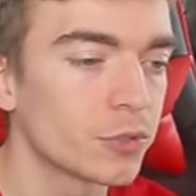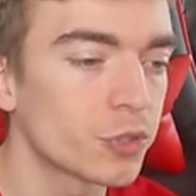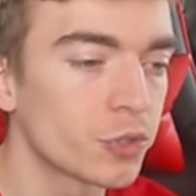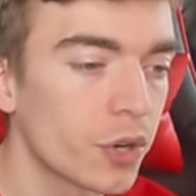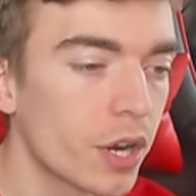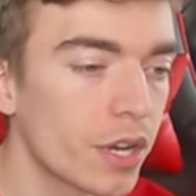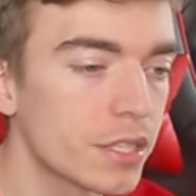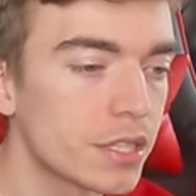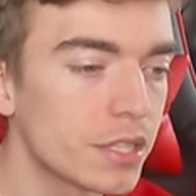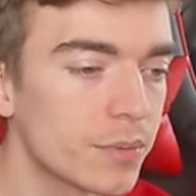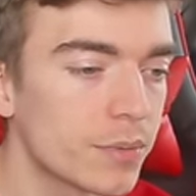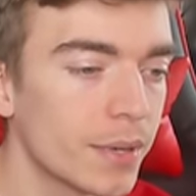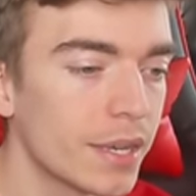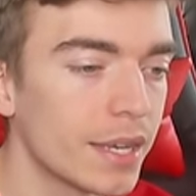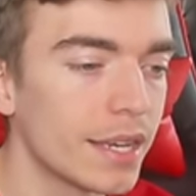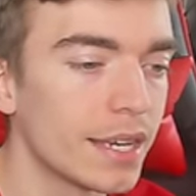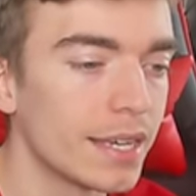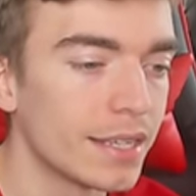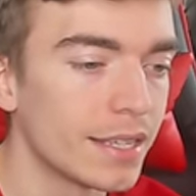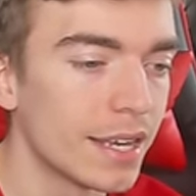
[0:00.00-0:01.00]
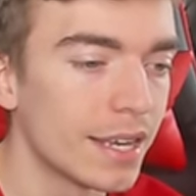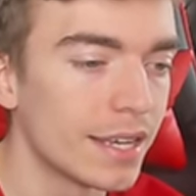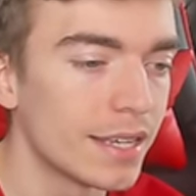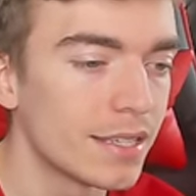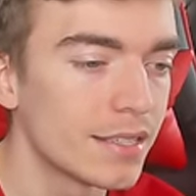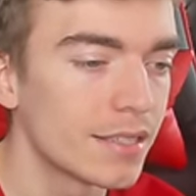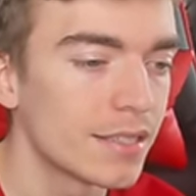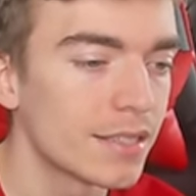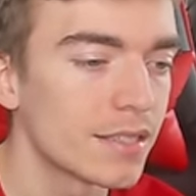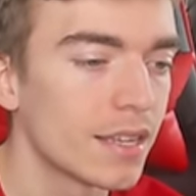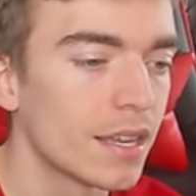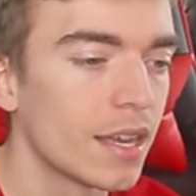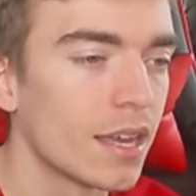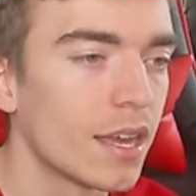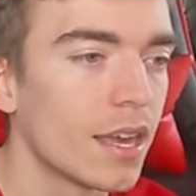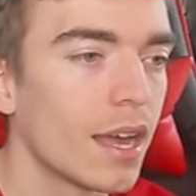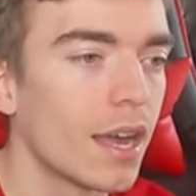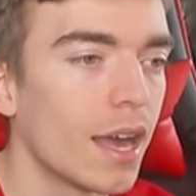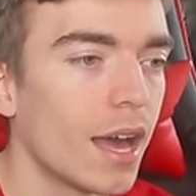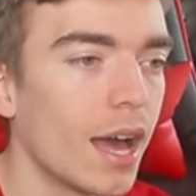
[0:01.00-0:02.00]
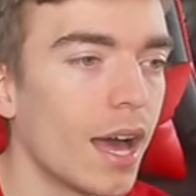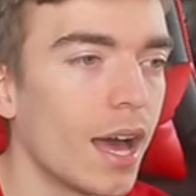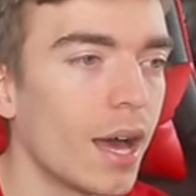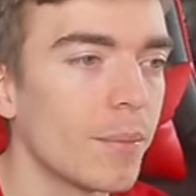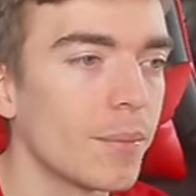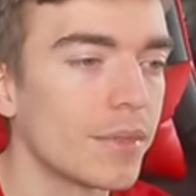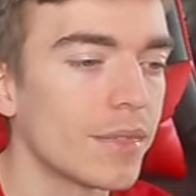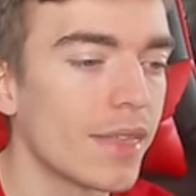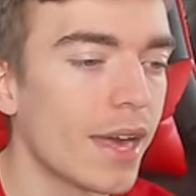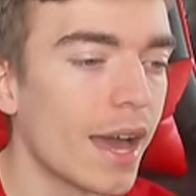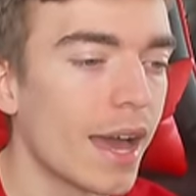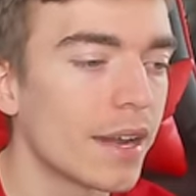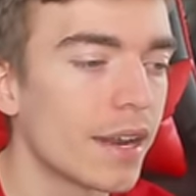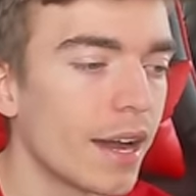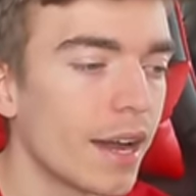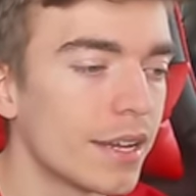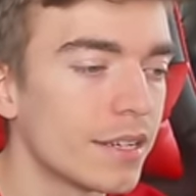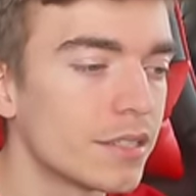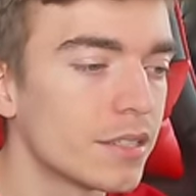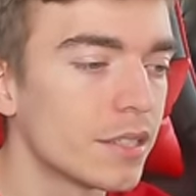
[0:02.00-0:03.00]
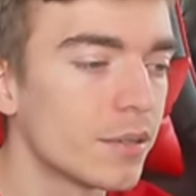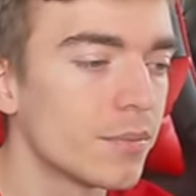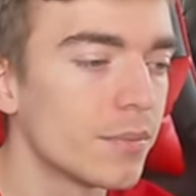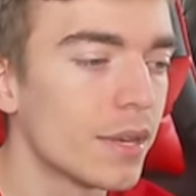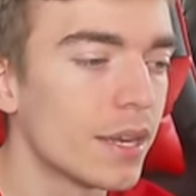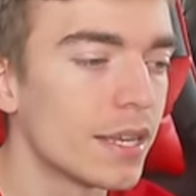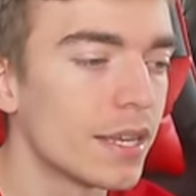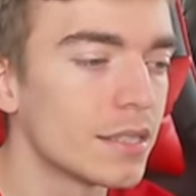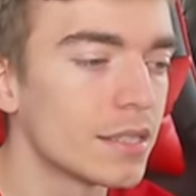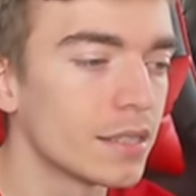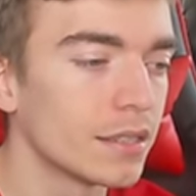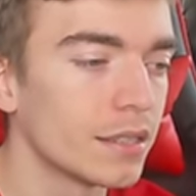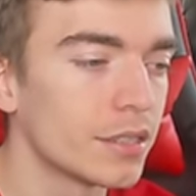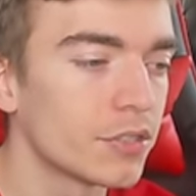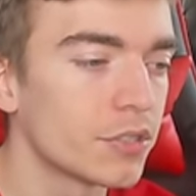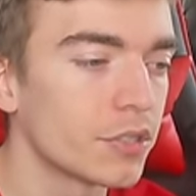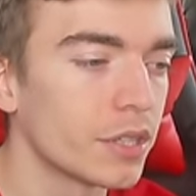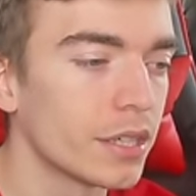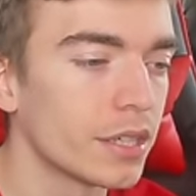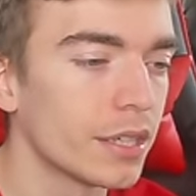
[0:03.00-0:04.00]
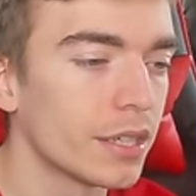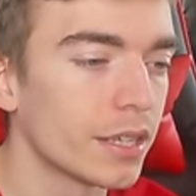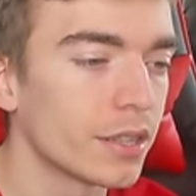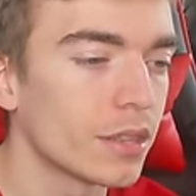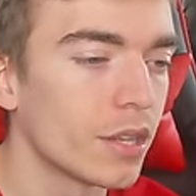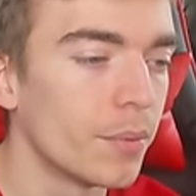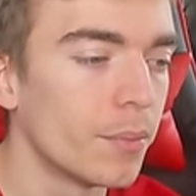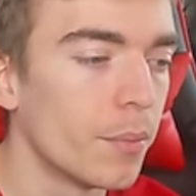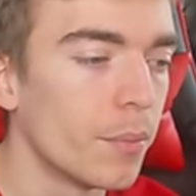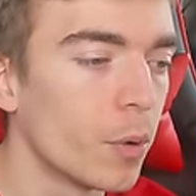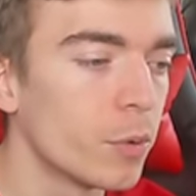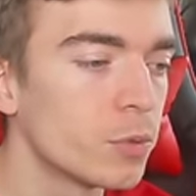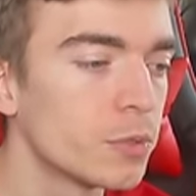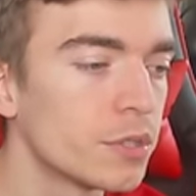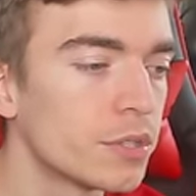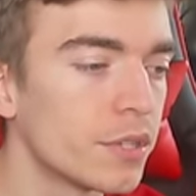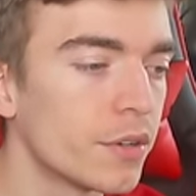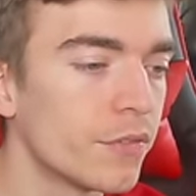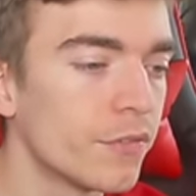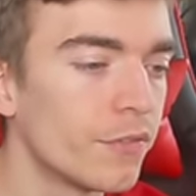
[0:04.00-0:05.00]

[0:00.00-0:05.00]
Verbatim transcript: trust me, it is. That item is literally like the most